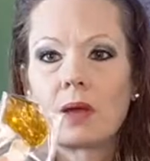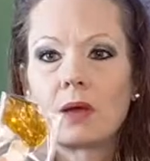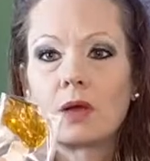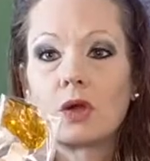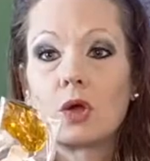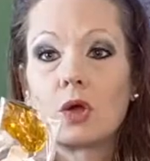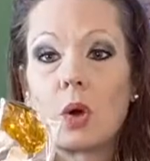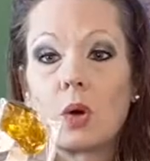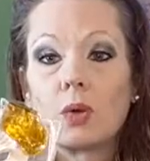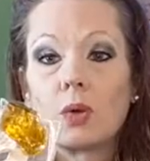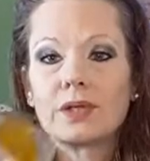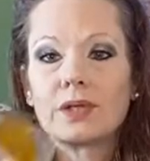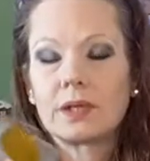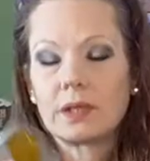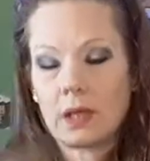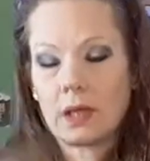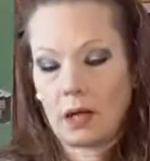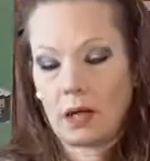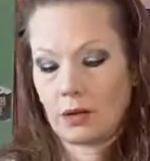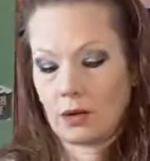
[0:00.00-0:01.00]

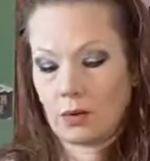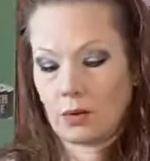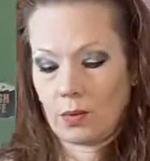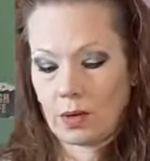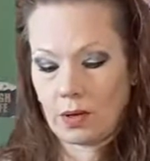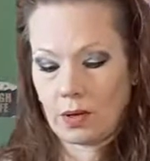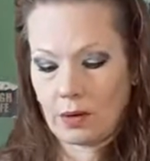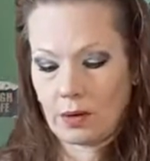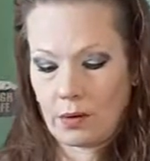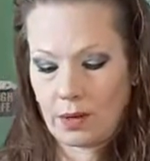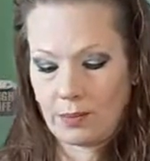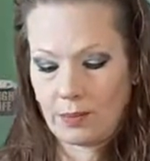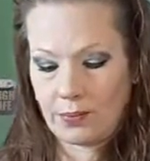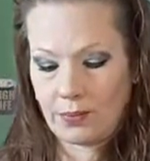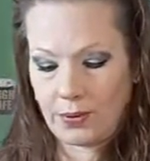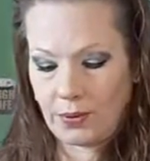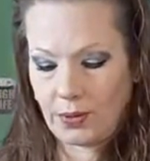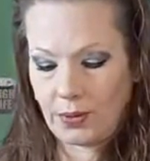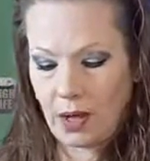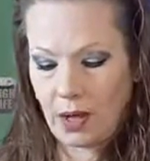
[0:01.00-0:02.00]
golden color. We're going to go ahead
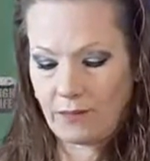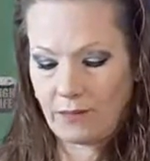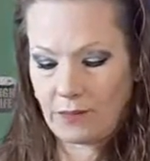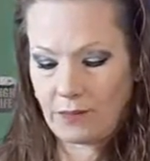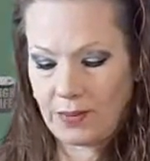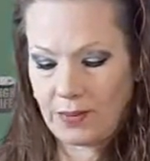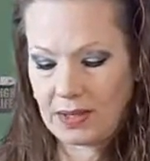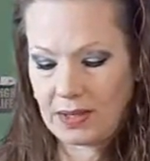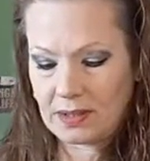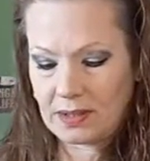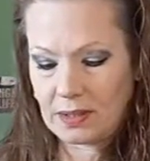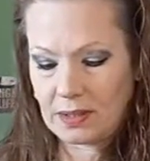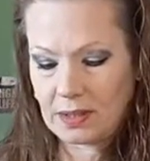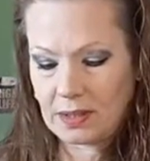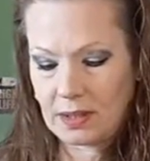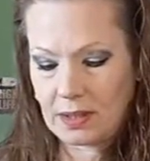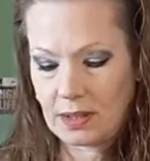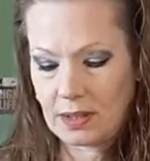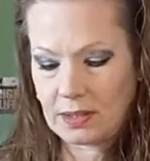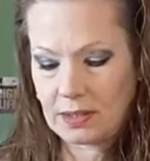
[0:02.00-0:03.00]
and pull off a piece of
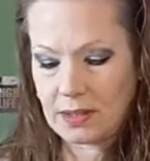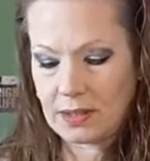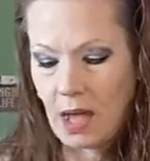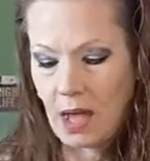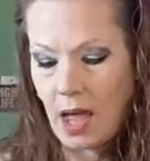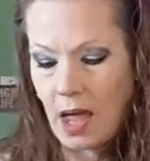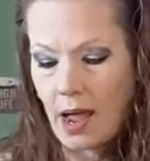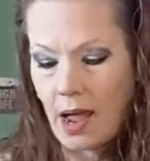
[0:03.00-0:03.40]
this,